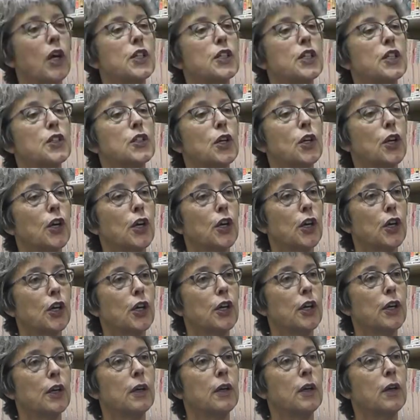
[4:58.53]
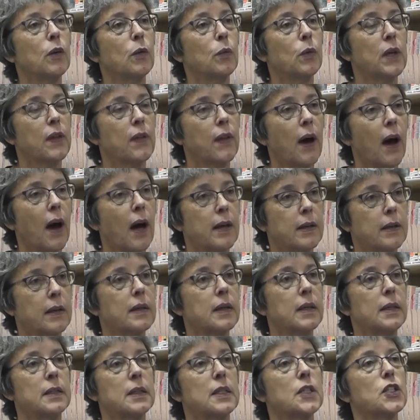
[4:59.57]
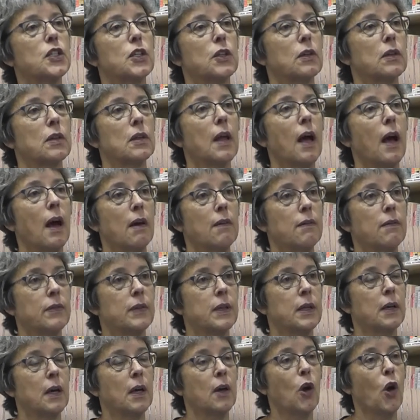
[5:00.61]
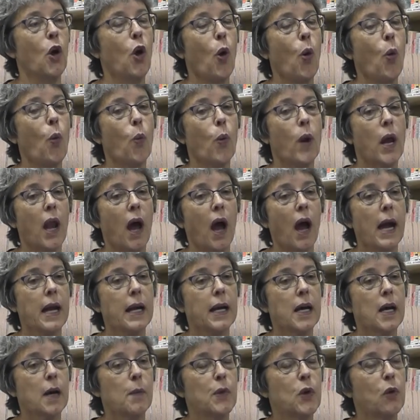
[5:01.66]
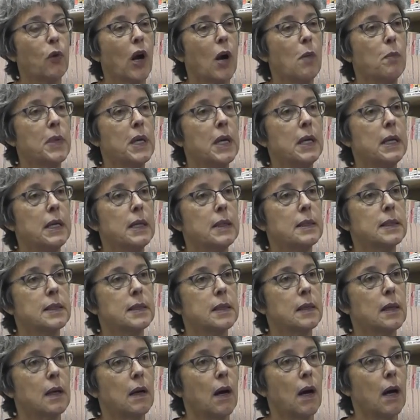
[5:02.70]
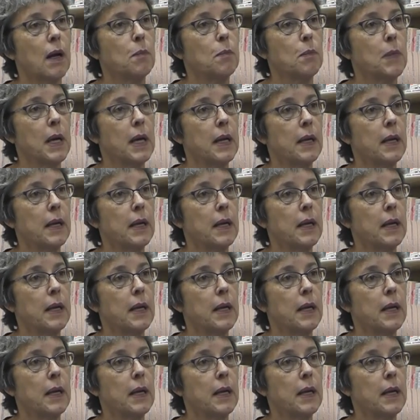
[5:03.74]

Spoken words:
are just heard with unconditional love. When I come to our meetings on